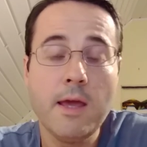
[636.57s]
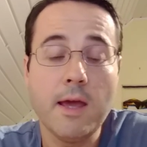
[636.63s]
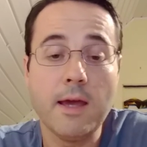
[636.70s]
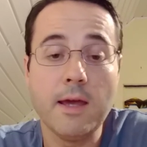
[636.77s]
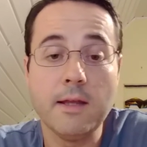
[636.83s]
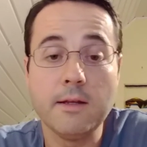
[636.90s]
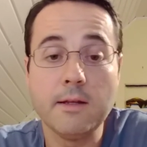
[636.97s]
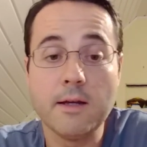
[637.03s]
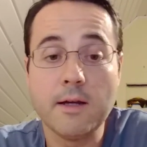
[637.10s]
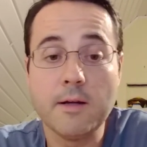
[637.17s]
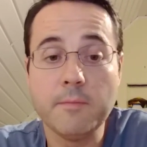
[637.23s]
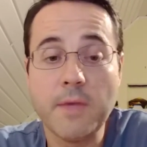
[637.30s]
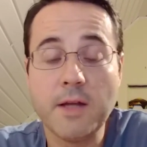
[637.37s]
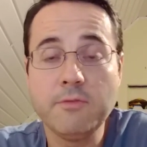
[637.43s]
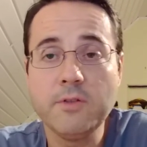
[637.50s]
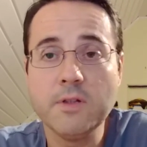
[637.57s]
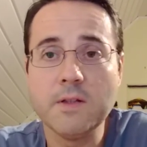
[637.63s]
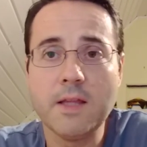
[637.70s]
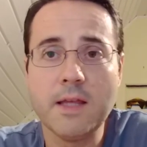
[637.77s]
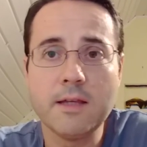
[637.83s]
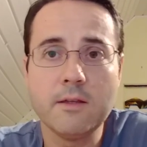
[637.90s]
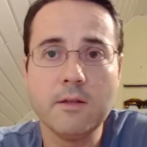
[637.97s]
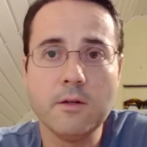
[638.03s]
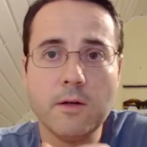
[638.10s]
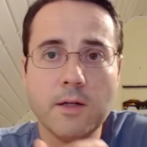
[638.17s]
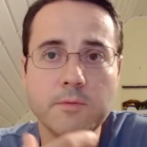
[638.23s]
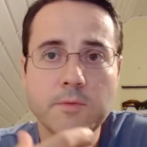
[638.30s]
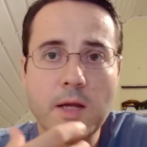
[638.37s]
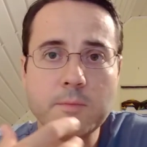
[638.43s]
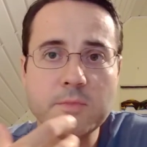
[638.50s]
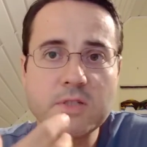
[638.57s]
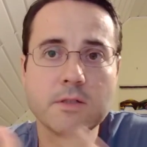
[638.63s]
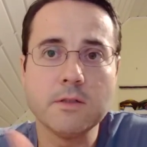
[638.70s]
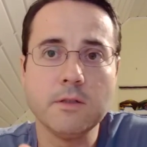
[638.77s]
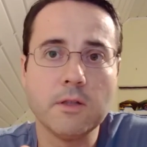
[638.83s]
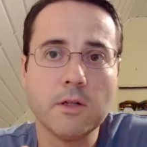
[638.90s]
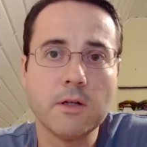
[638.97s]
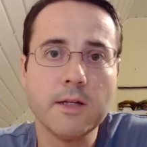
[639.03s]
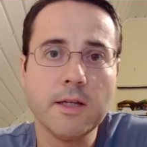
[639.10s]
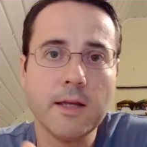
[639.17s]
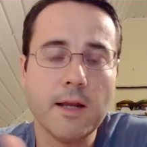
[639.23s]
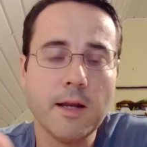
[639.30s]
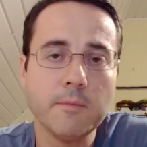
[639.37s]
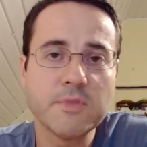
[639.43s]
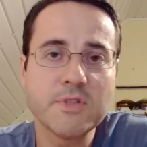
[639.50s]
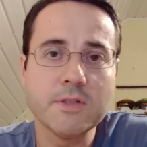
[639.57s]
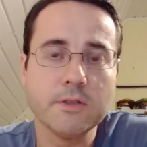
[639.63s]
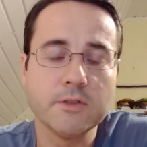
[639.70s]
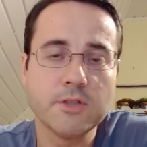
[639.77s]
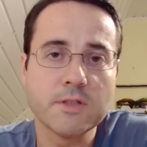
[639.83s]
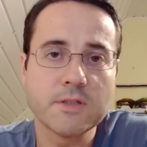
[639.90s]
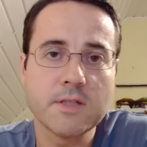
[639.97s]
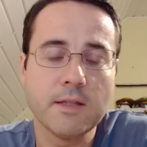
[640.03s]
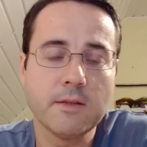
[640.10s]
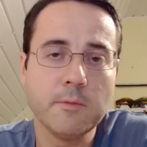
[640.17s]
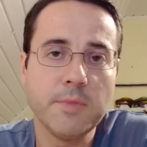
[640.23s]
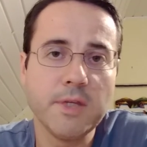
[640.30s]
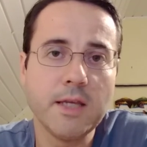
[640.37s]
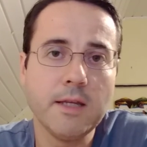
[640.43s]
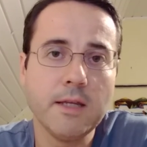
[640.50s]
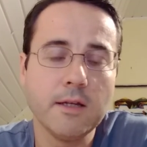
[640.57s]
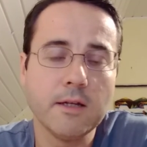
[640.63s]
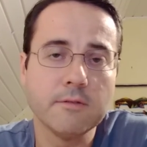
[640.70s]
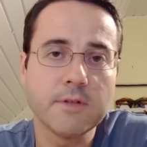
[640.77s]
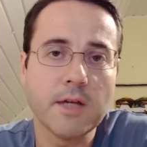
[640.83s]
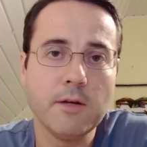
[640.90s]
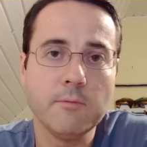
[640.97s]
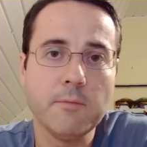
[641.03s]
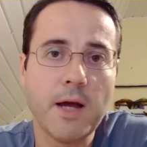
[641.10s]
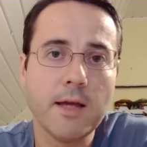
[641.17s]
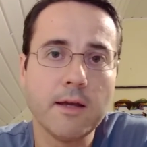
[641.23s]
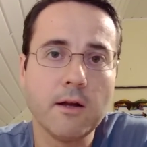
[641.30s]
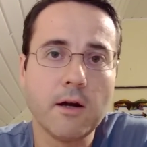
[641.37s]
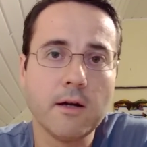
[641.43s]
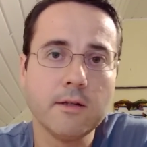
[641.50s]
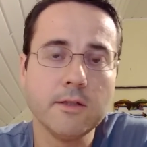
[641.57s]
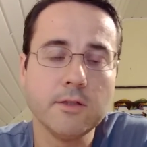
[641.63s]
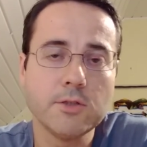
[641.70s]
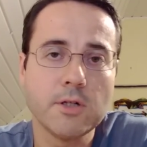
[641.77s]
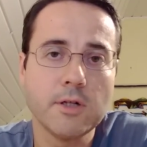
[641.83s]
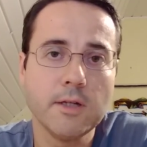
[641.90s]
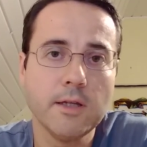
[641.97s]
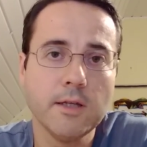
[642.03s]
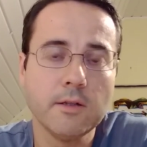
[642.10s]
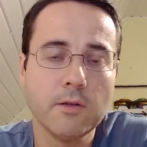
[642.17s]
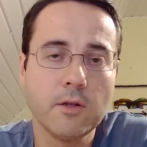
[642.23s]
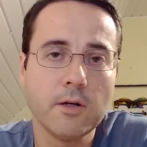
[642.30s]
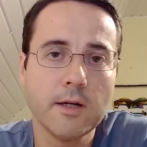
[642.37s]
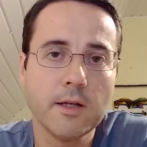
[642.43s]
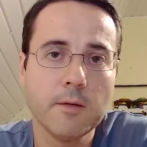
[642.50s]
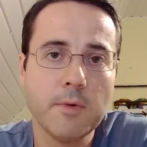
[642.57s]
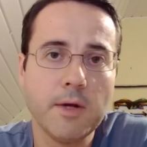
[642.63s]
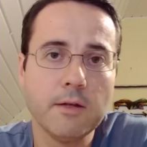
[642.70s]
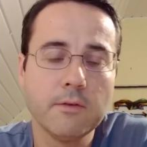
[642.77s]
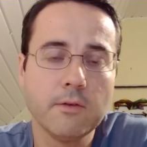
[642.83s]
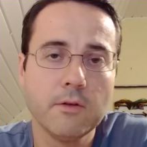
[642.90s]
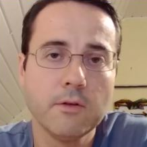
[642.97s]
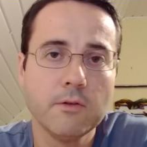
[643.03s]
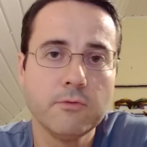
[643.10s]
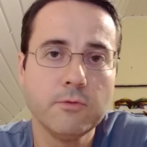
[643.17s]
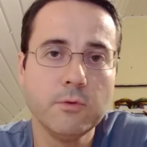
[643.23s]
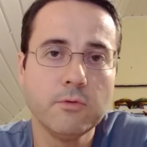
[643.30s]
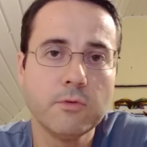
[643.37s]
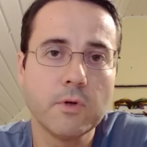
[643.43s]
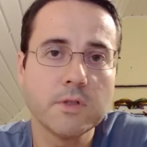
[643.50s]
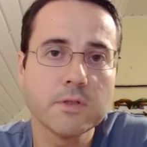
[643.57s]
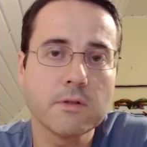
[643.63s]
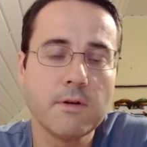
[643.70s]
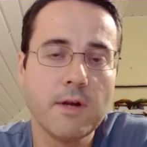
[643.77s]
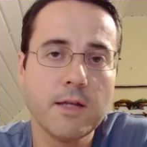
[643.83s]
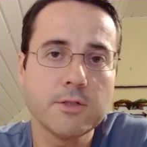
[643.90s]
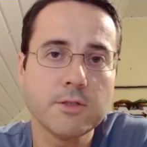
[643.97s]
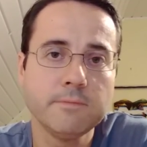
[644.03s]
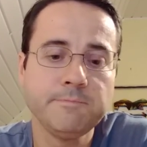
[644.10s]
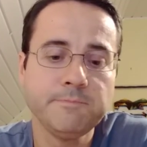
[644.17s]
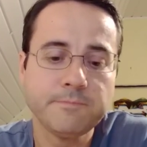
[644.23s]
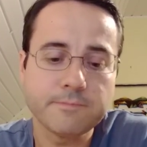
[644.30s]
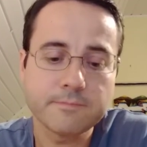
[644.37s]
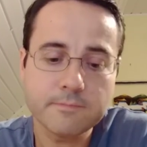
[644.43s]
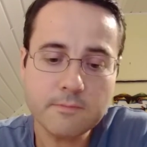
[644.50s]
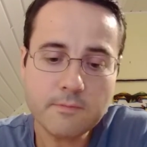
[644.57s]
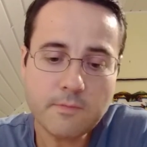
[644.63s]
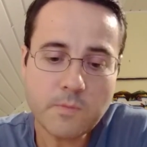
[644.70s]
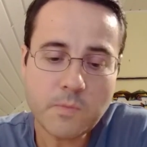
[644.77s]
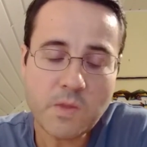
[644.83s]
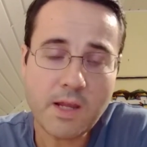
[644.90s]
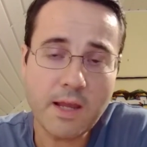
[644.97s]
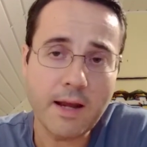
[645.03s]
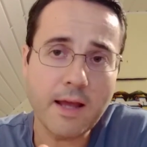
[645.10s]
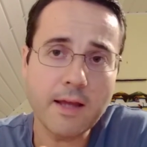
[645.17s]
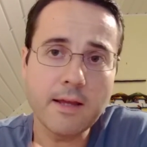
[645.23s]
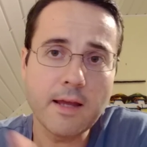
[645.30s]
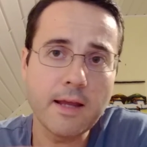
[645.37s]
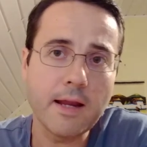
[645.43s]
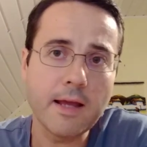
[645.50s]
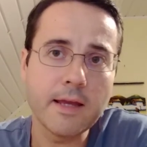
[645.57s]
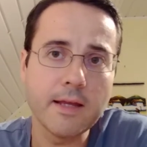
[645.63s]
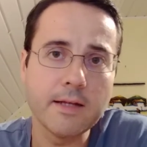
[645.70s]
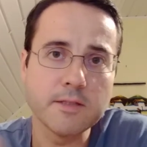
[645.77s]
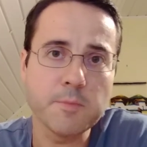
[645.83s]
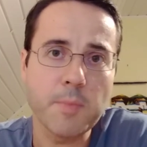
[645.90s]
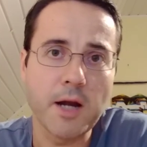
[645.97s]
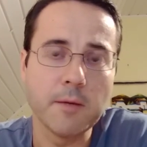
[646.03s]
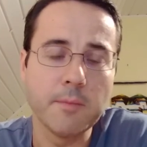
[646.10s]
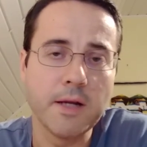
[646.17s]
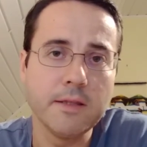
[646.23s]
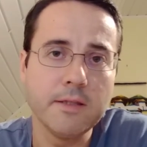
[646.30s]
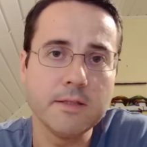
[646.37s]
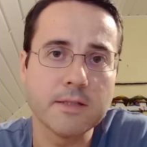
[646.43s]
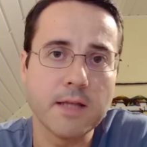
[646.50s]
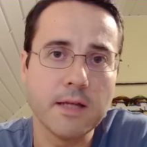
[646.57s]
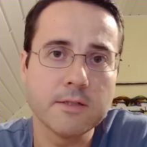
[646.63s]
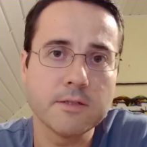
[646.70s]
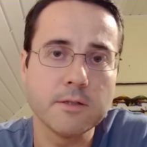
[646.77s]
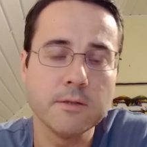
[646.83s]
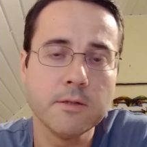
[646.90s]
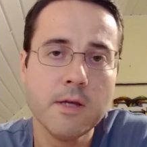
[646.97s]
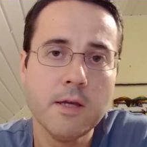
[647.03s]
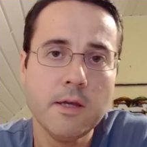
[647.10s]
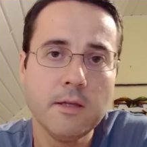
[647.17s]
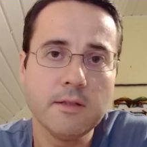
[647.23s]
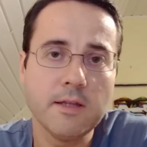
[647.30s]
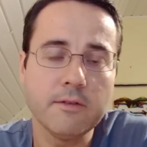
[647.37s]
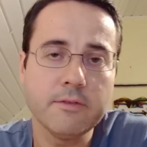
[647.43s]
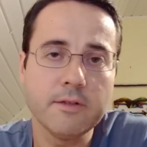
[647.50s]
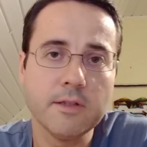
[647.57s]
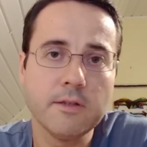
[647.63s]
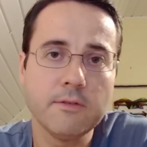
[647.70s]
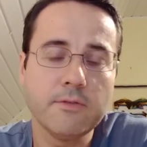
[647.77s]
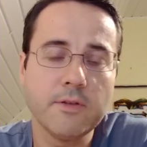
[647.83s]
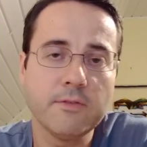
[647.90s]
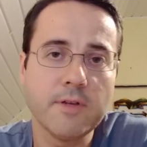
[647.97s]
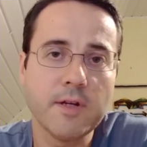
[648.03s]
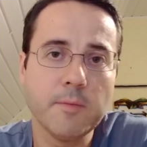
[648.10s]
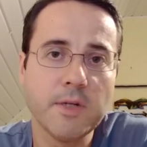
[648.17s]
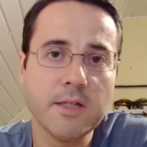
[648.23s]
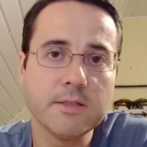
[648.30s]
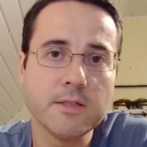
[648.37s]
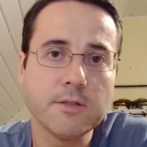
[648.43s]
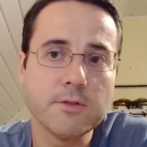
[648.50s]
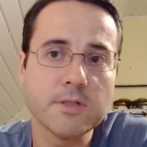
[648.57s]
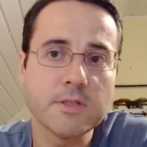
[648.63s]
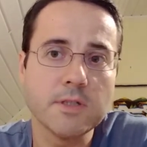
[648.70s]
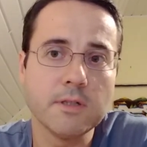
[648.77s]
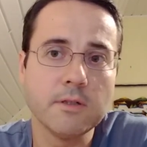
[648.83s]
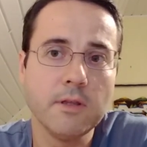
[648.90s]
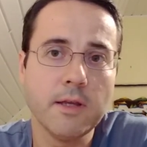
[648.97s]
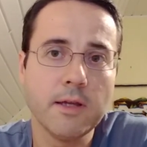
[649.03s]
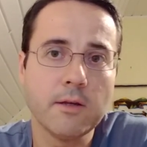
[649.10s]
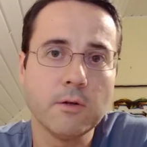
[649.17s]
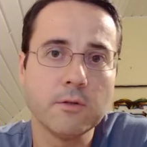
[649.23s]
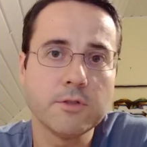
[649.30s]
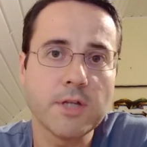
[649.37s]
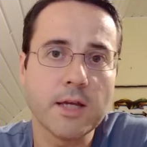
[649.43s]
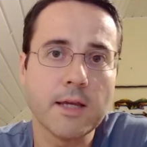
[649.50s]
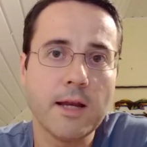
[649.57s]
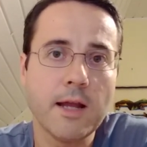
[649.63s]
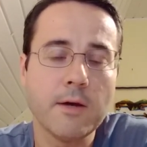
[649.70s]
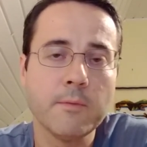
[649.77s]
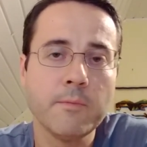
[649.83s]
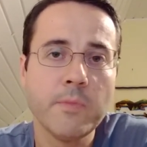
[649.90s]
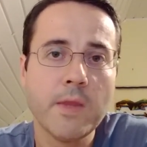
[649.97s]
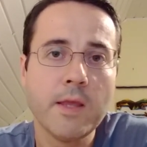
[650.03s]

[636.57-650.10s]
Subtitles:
And I feel like, you know, I'm still learning, and I'm still just at the beginning of kind of my gardening journey and learning about the food forest creation. And I get inspired by these guys, so definitely if anybody's interested, like, go check it out.